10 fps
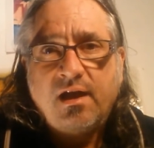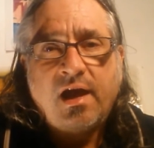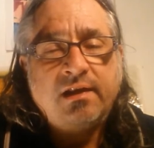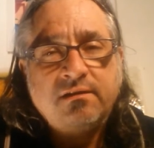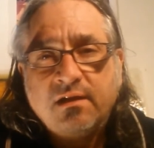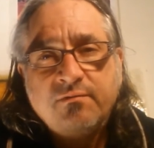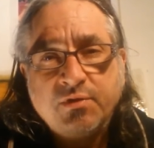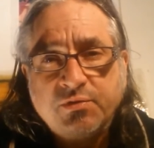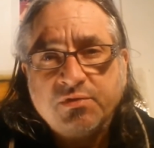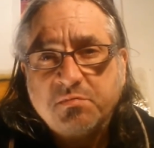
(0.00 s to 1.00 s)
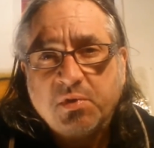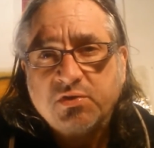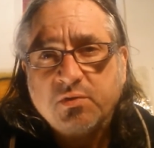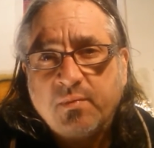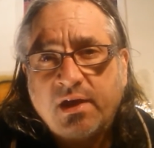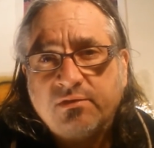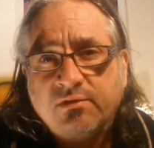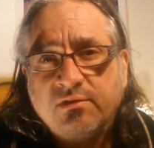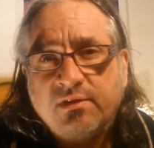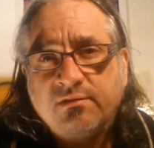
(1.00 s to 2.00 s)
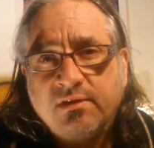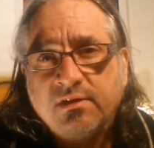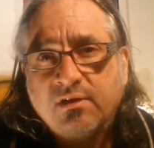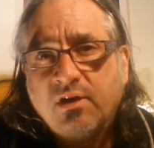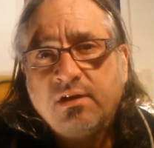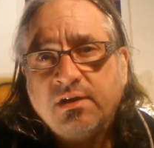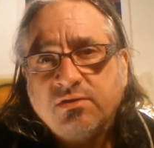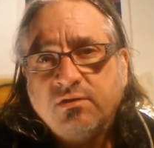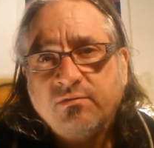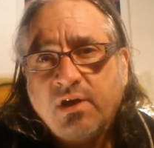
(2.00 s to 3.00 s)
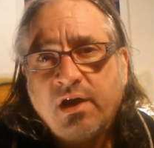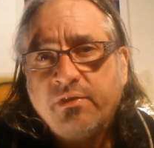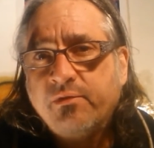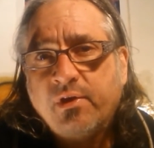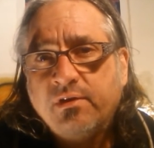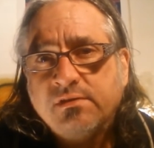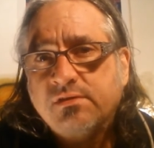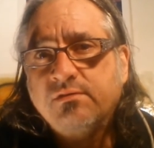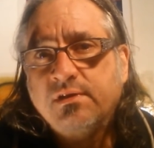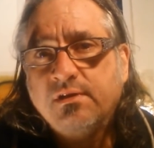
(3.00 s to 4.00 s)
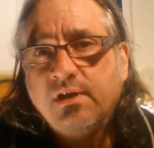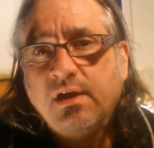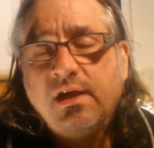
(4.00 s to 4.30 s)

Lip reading: I love the true spiritual masters as the incarnation of God throughout history.